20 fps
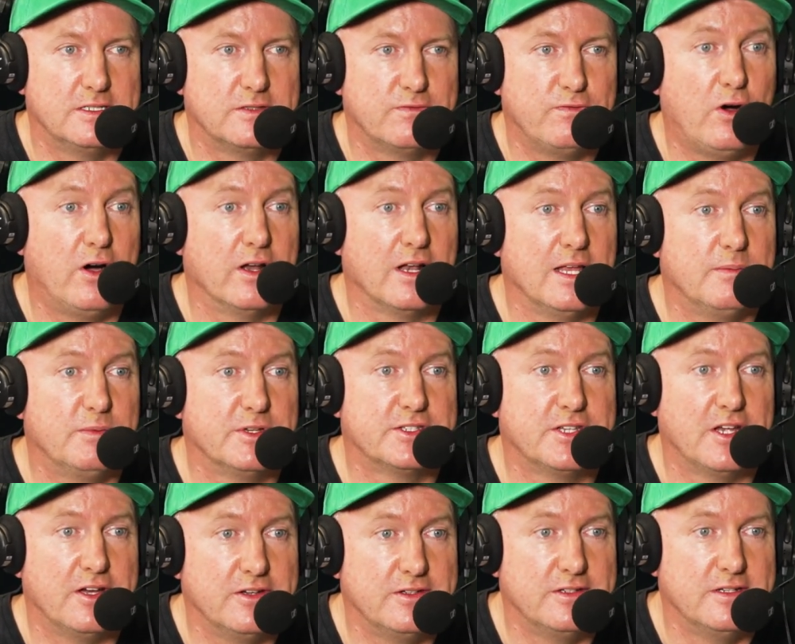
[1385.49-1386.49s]
this final
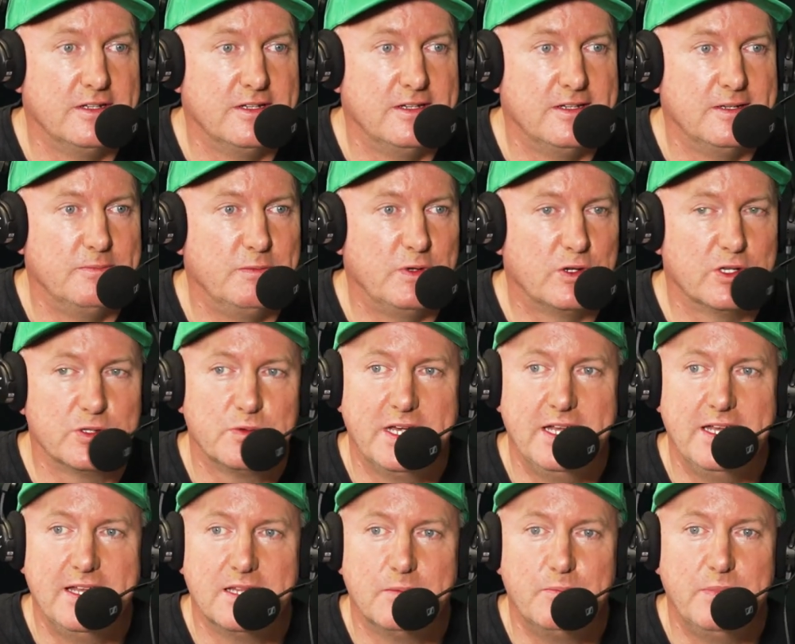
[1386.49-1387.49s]
episode because
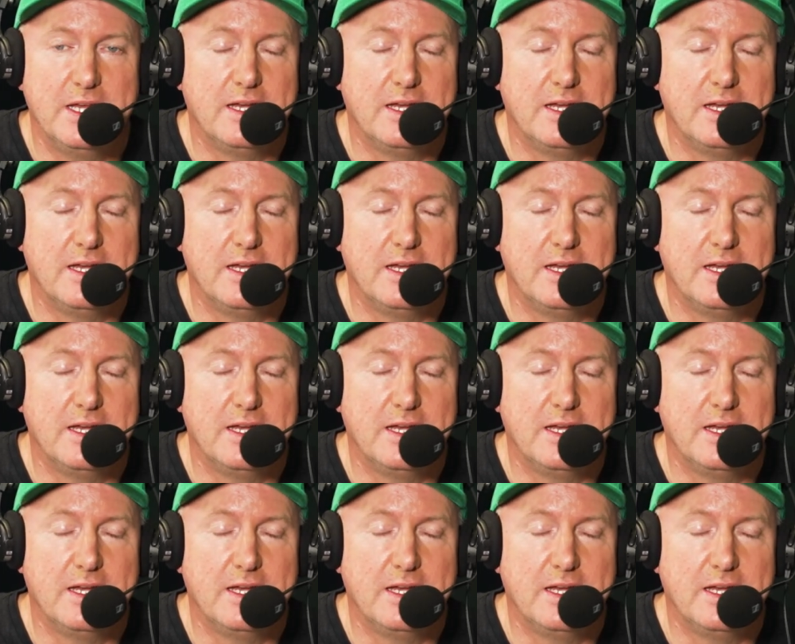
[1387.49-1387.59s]
we're hitting the